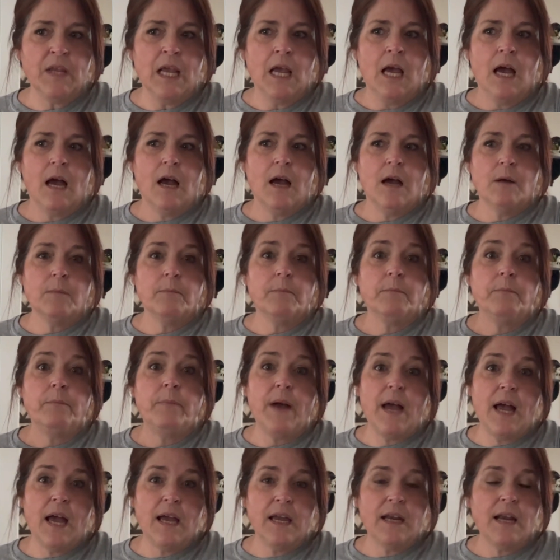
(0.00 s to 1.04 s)

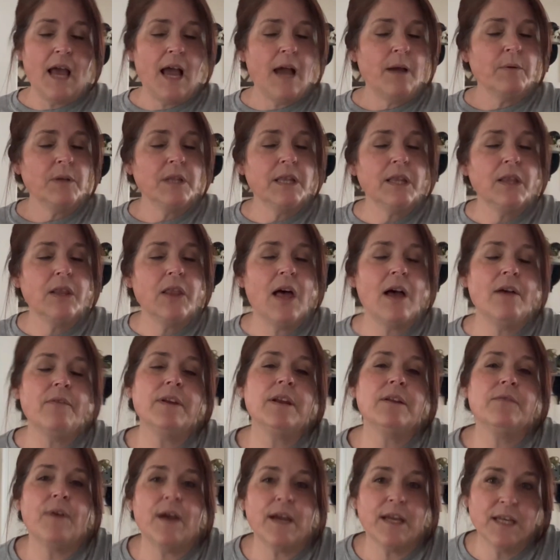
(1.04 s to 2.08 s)
But I would love it
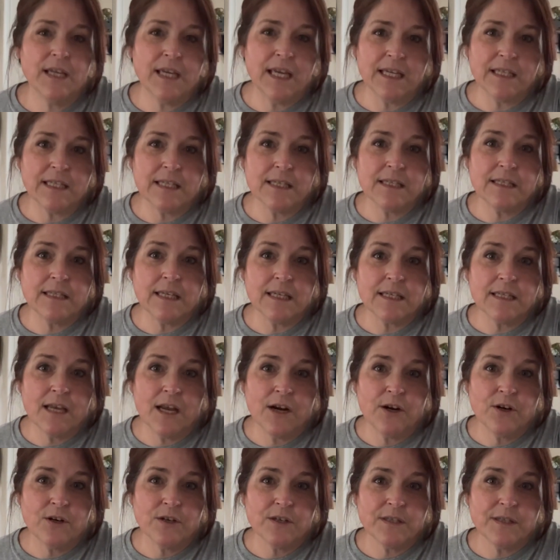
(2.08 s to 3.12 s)
if I could get to
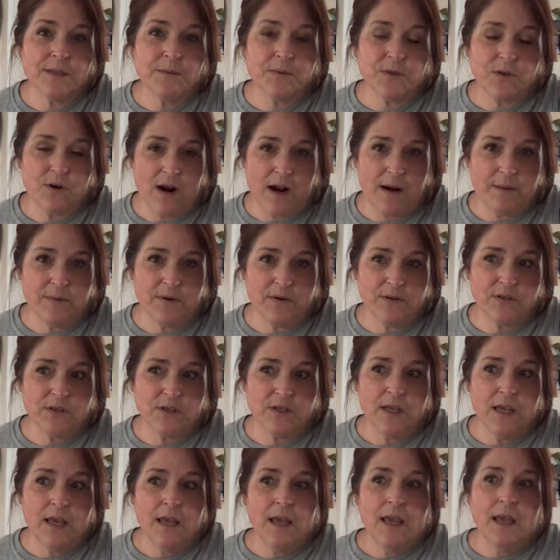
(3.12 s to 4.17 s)
600 subscribers
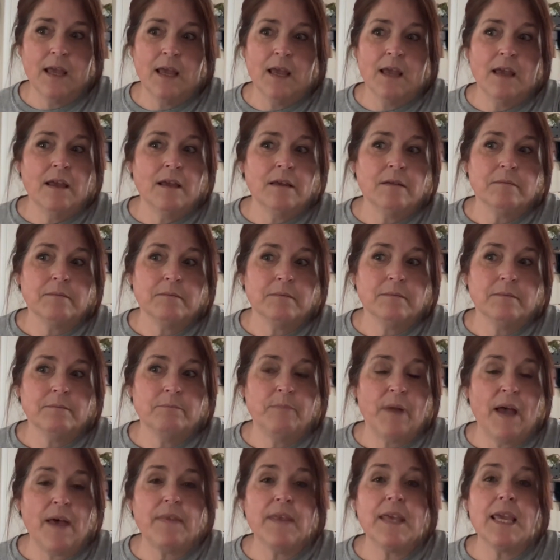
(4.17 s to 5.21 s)

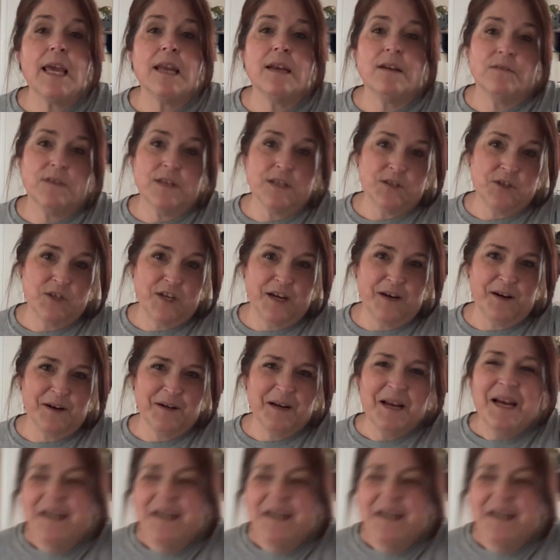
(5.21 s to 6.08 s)
by the end of this year.